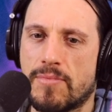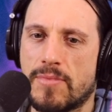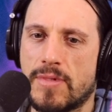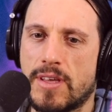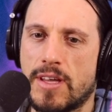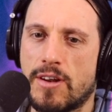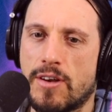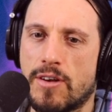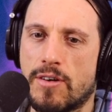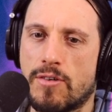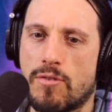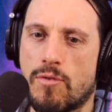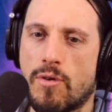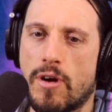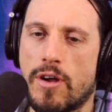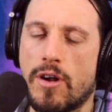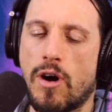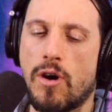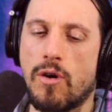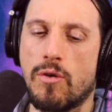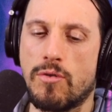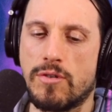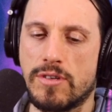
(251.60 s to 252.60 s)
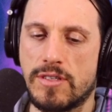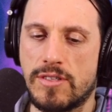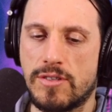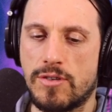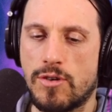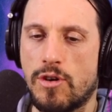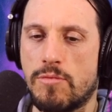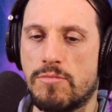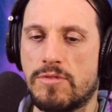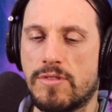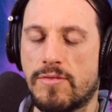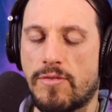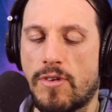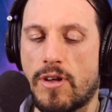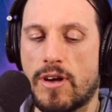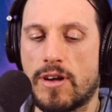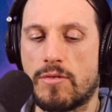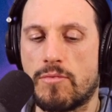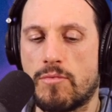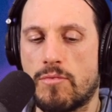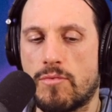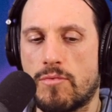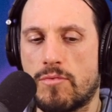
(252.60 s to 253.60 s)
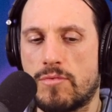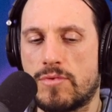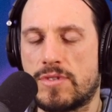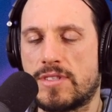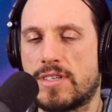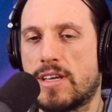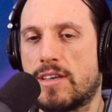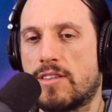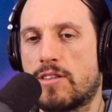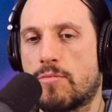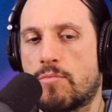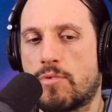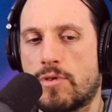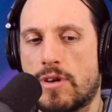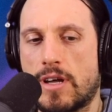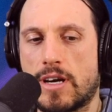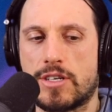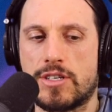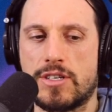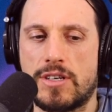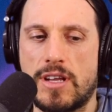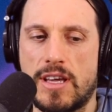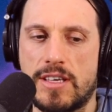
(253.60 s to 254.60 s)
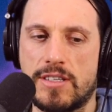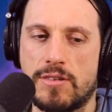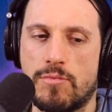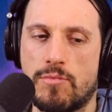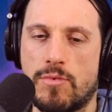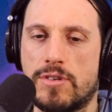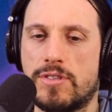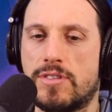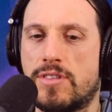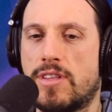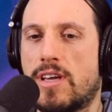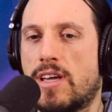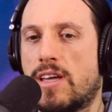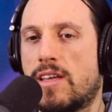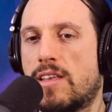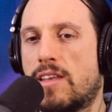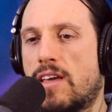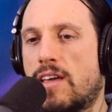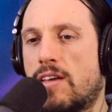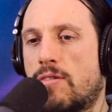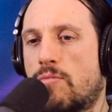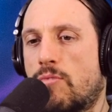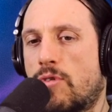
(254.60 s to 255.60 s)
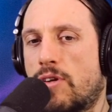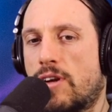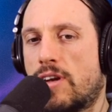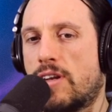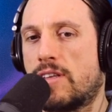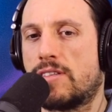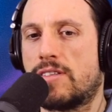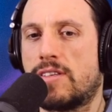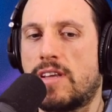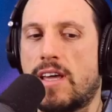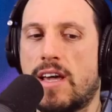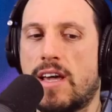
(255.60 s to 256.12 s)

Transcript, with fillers: you know quite old in terms of like seeing the production as it was then and what it is